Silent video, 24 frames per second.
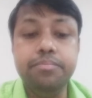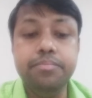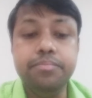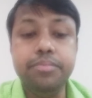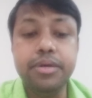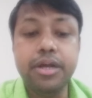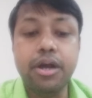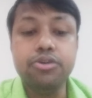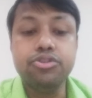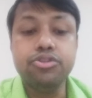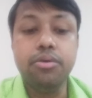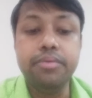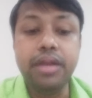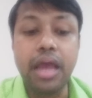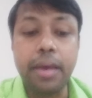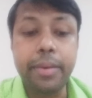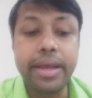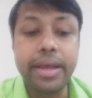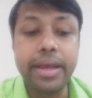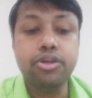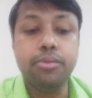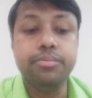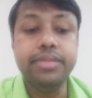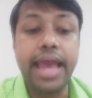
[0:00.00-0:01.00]
because of
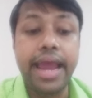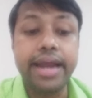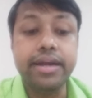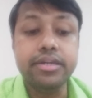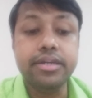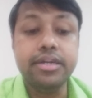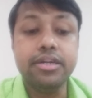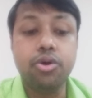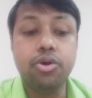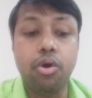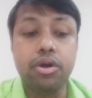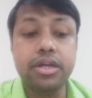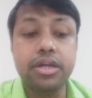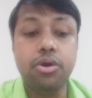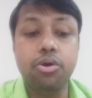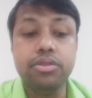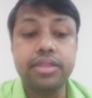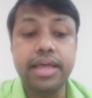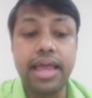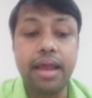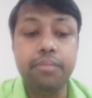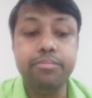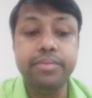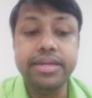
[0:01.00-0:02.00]
damage of the anterior
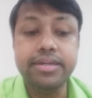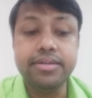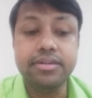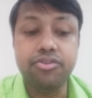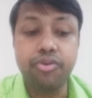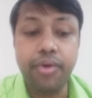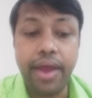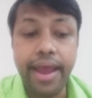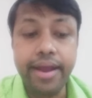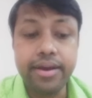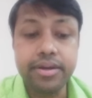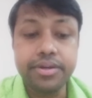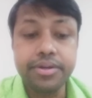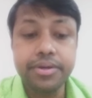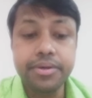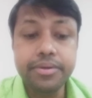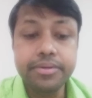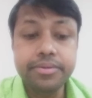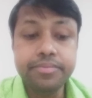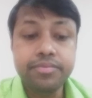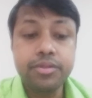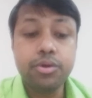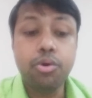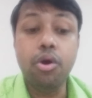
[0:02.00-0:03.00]

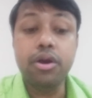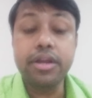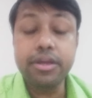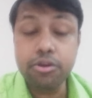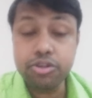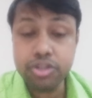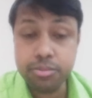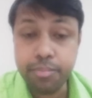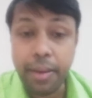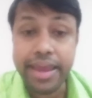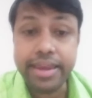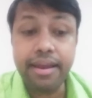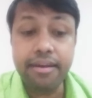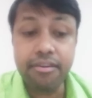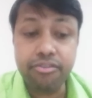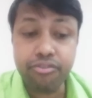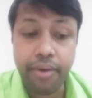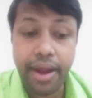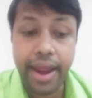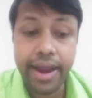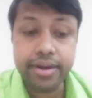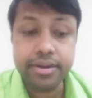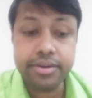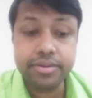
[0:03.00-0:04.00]
corticospinal
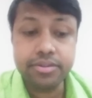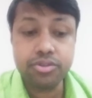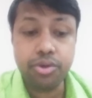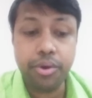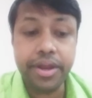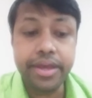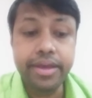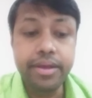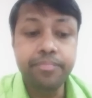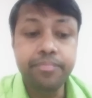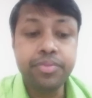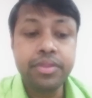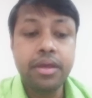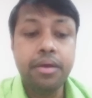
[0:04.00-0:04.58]
tract,